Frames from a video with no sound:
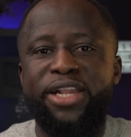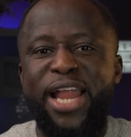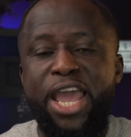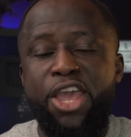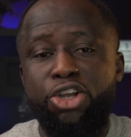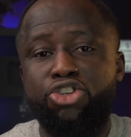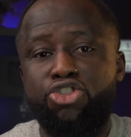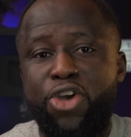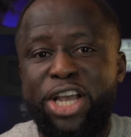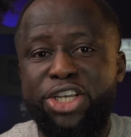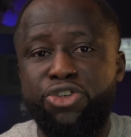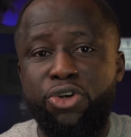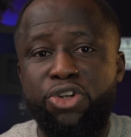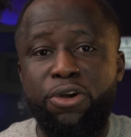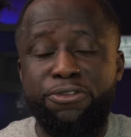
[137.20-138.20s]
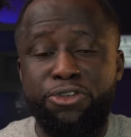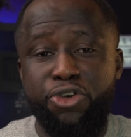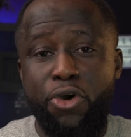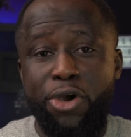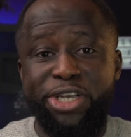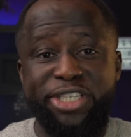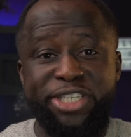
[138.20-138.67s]
Now your threshold of
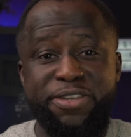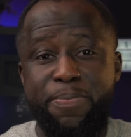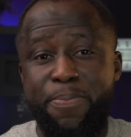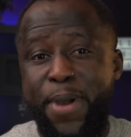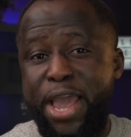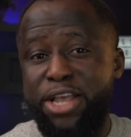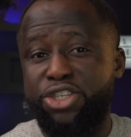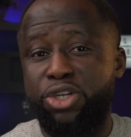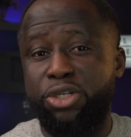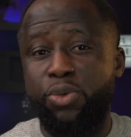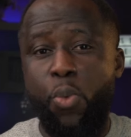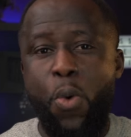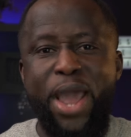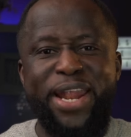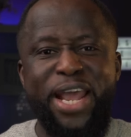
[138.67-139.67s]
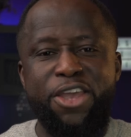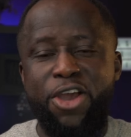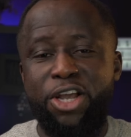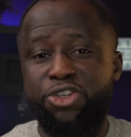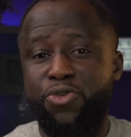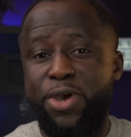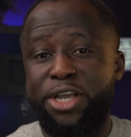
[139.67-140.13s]
choice depends on whether
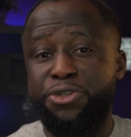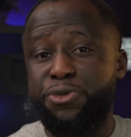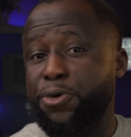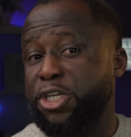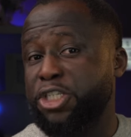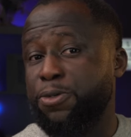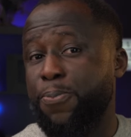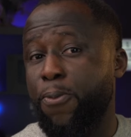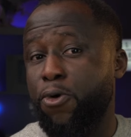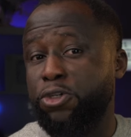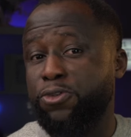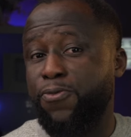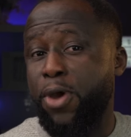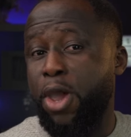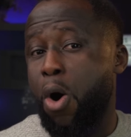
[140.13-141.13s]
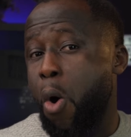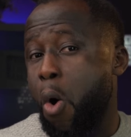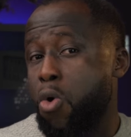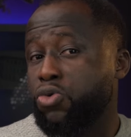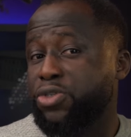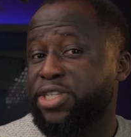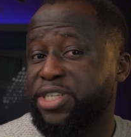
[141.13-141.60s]
you are trying to expose for a
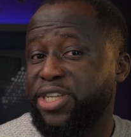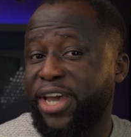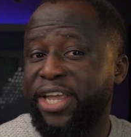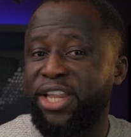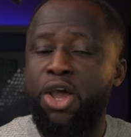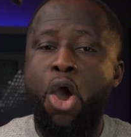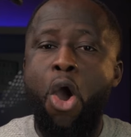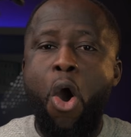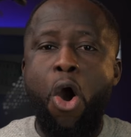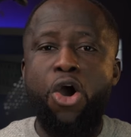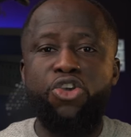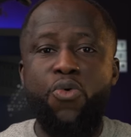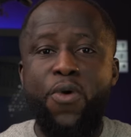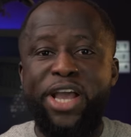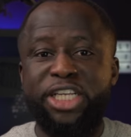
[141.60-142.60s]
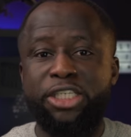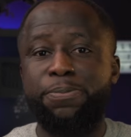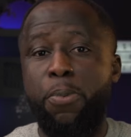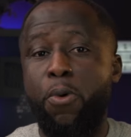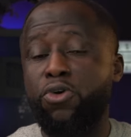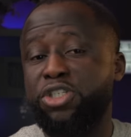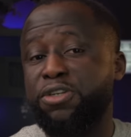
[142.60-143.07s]
whole scene or you are
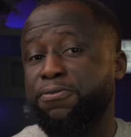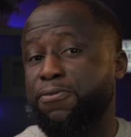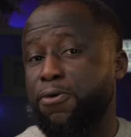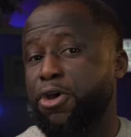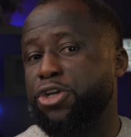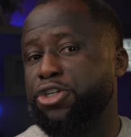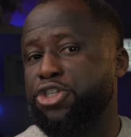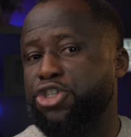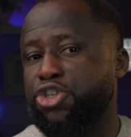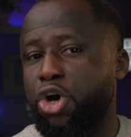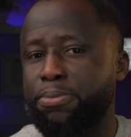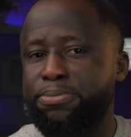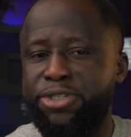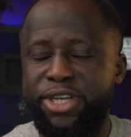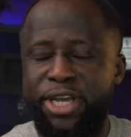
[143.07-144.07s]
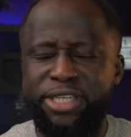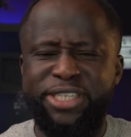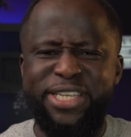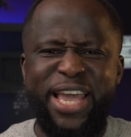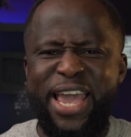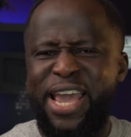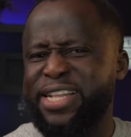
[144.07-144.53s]
exposing for your
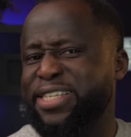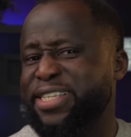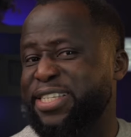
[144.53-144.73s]
subject, and